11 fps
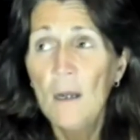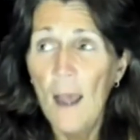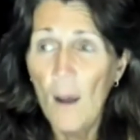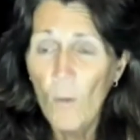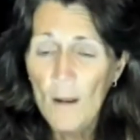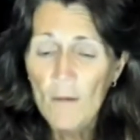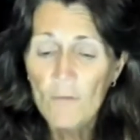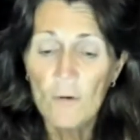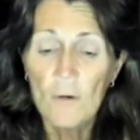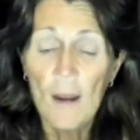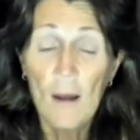
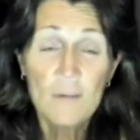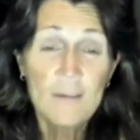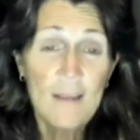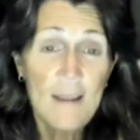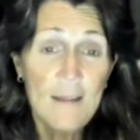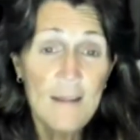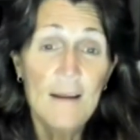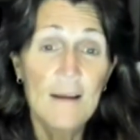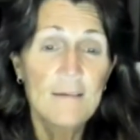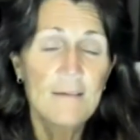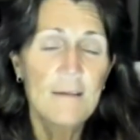However, I'll say
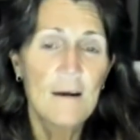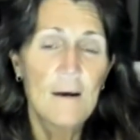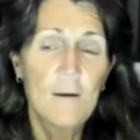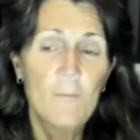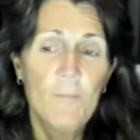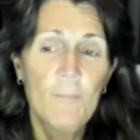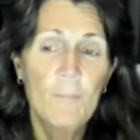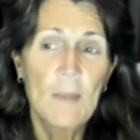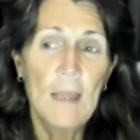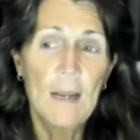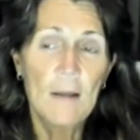this,
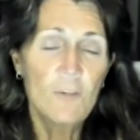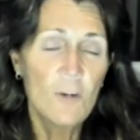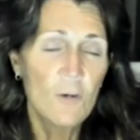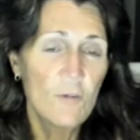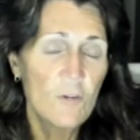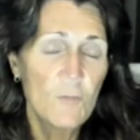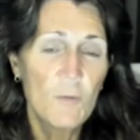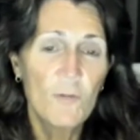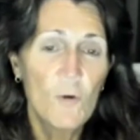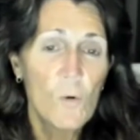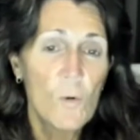and I've shared this
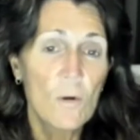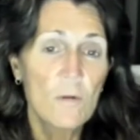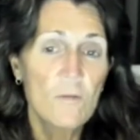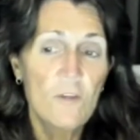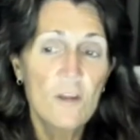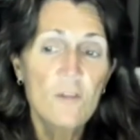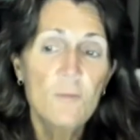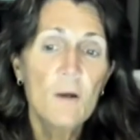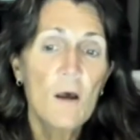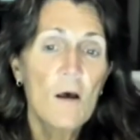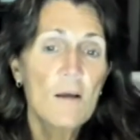before, just
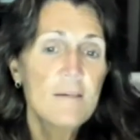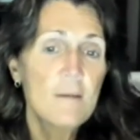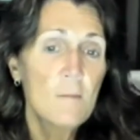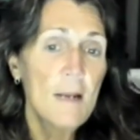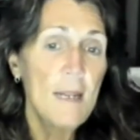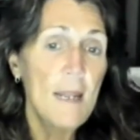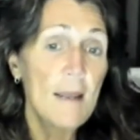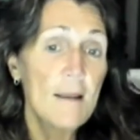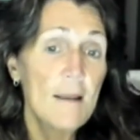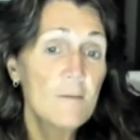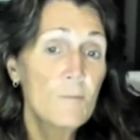because somebody
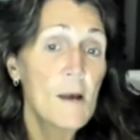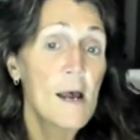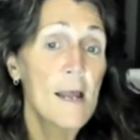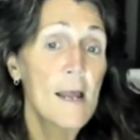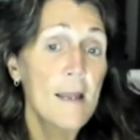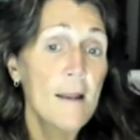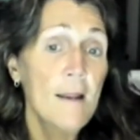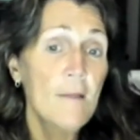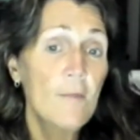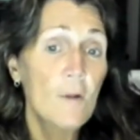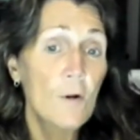is buying
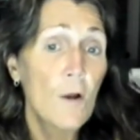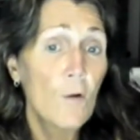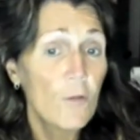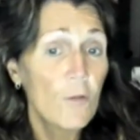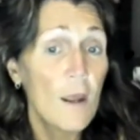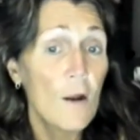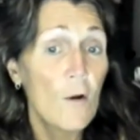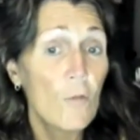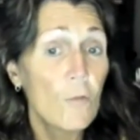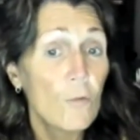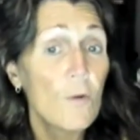their health care
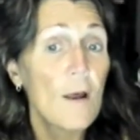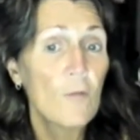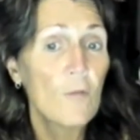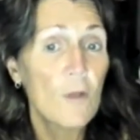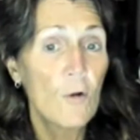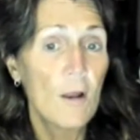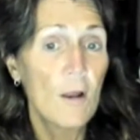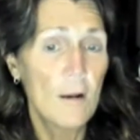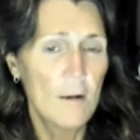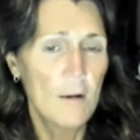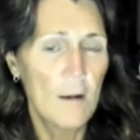through
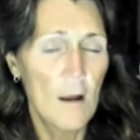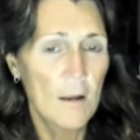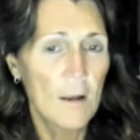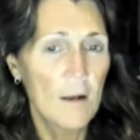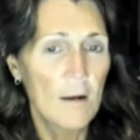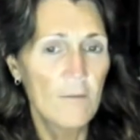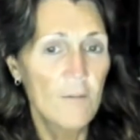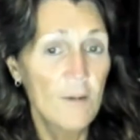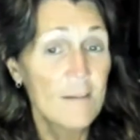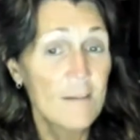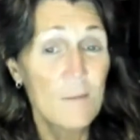healthcare.gov
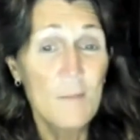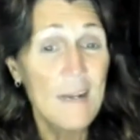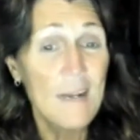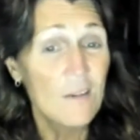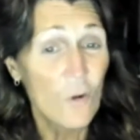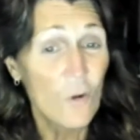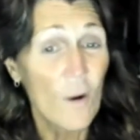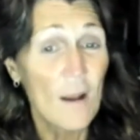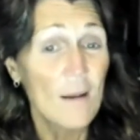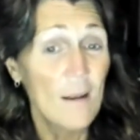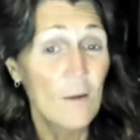doesn't mean it's a
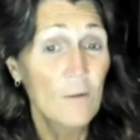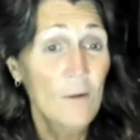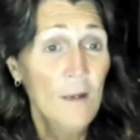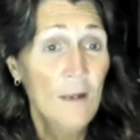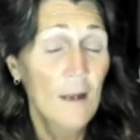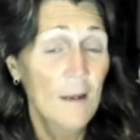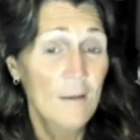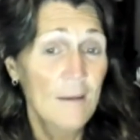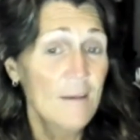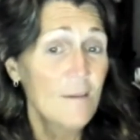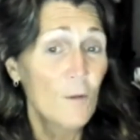great deal
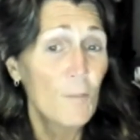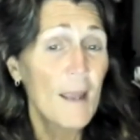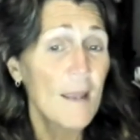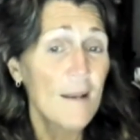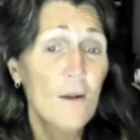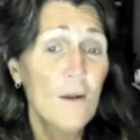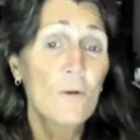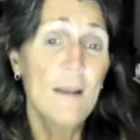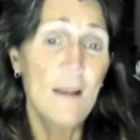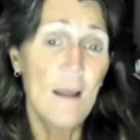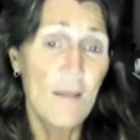unless they're paying
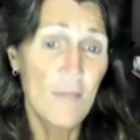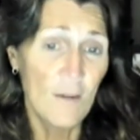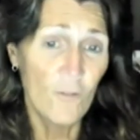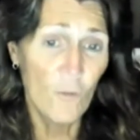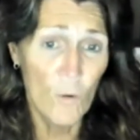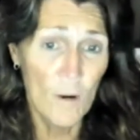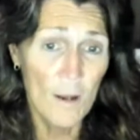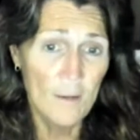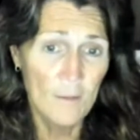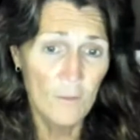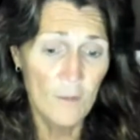nearly nothing for it.
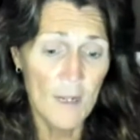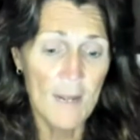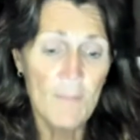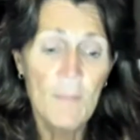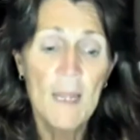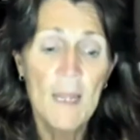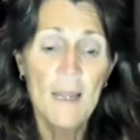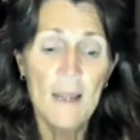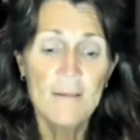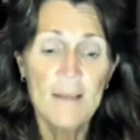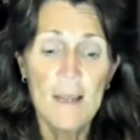Okay.
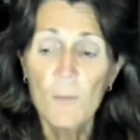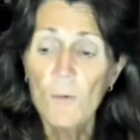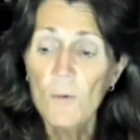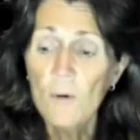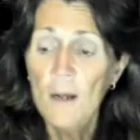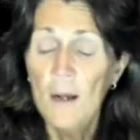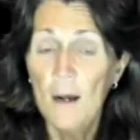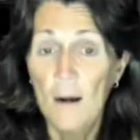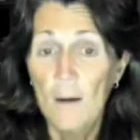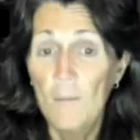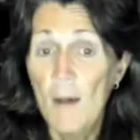Example,
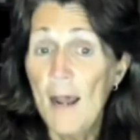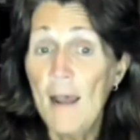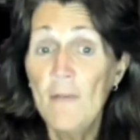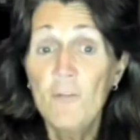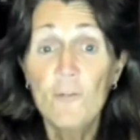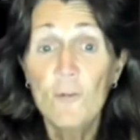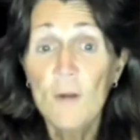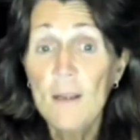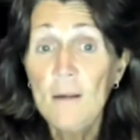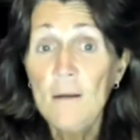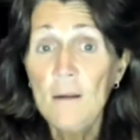I have a
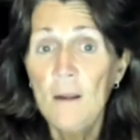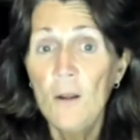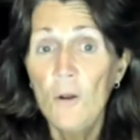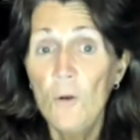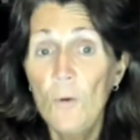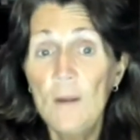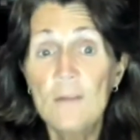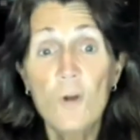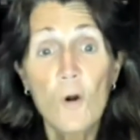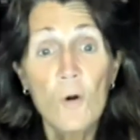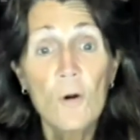friend who is
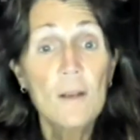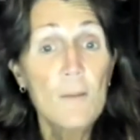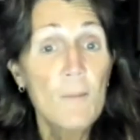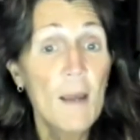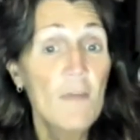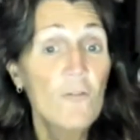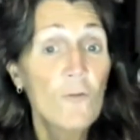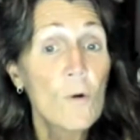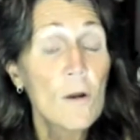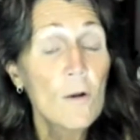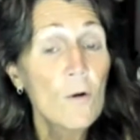currently paying
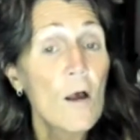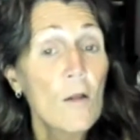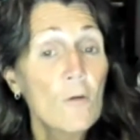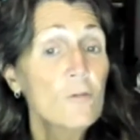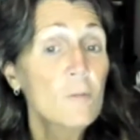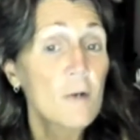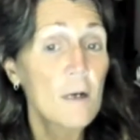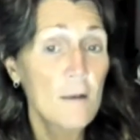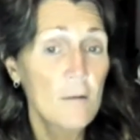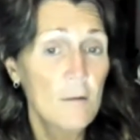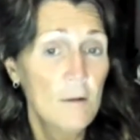$400 a
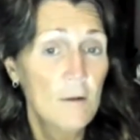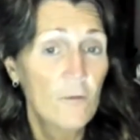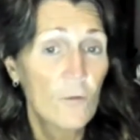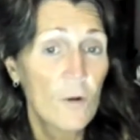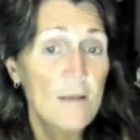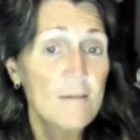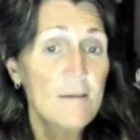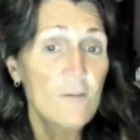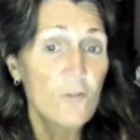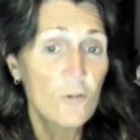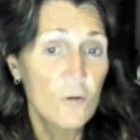month for his
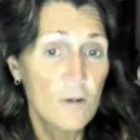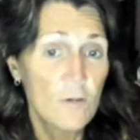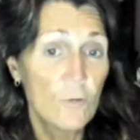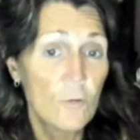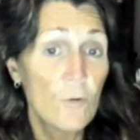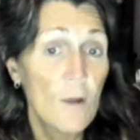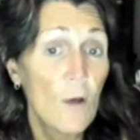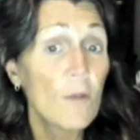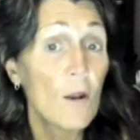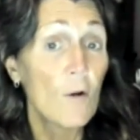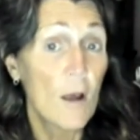insurance through
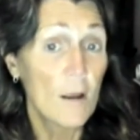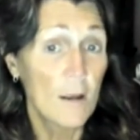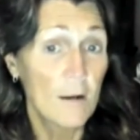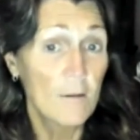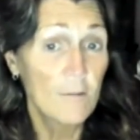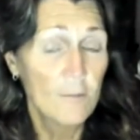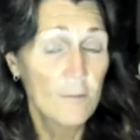healthcare.gov.